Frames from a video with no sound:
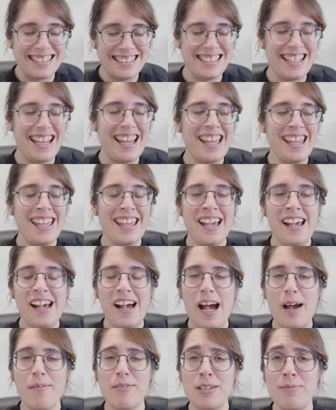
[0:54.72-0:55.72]
today
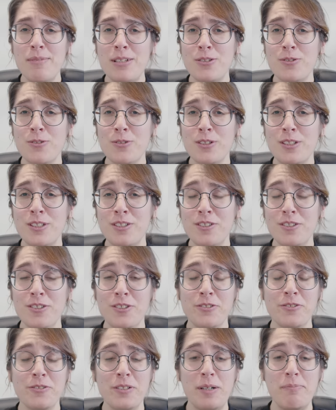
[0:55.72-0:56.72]
I'm going to be talking to
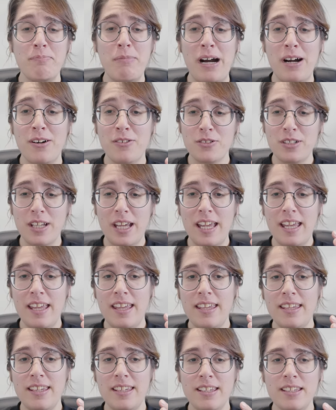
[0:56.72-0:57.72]
you about
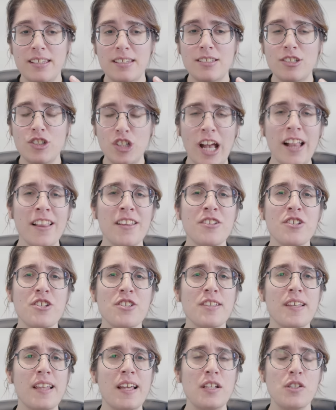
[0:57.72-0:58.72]
a challenge
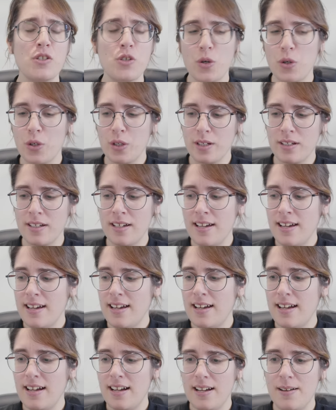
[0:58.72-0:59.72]
that I took
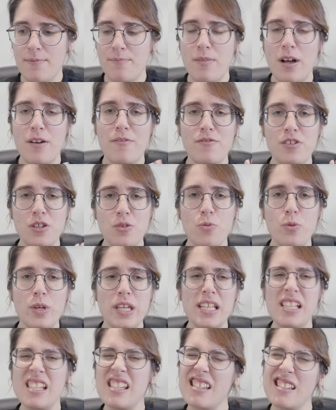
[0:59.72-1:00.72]
a few
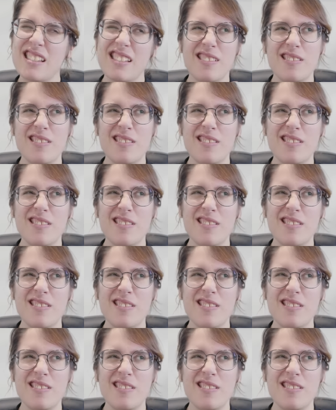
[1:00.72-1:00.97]
weeks,